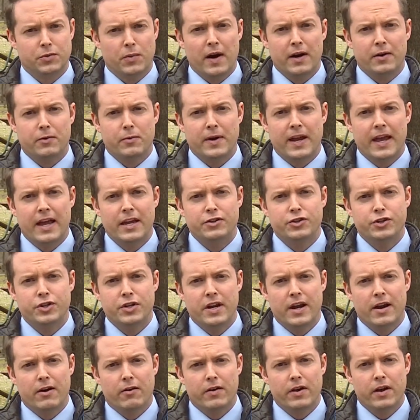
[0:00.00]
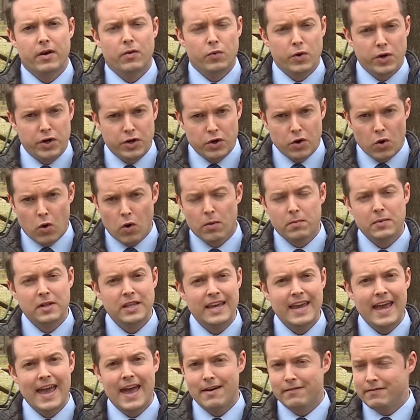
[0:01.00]
Recreation Area would
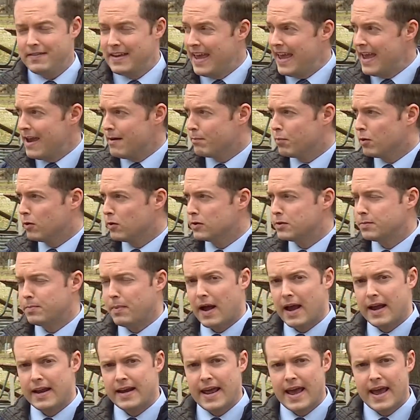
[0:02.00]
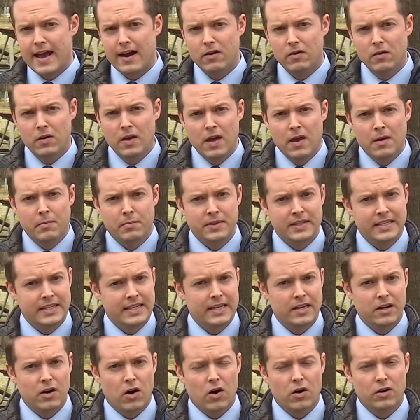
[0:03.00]
normally have campers by now, but the
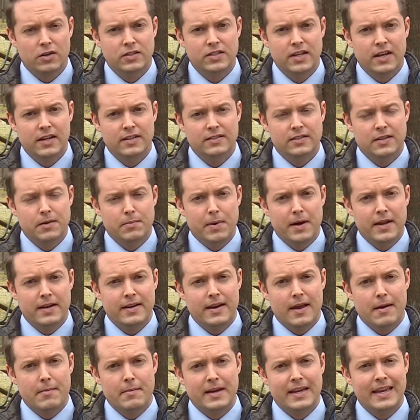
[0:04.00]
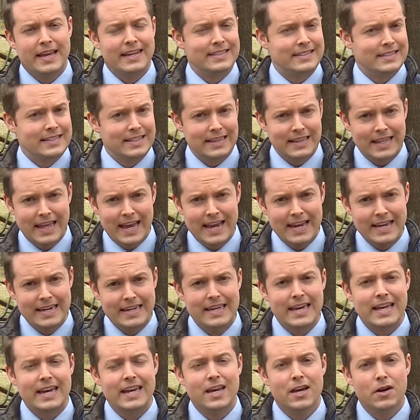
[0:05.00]
DNR says the pandemic has
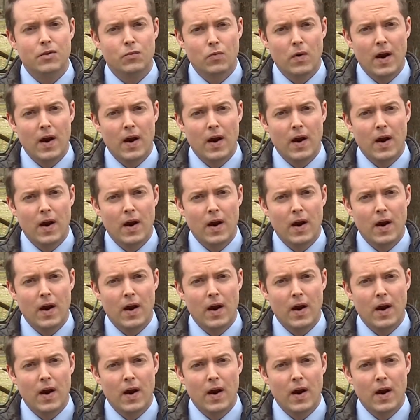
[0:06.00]
delayed getting it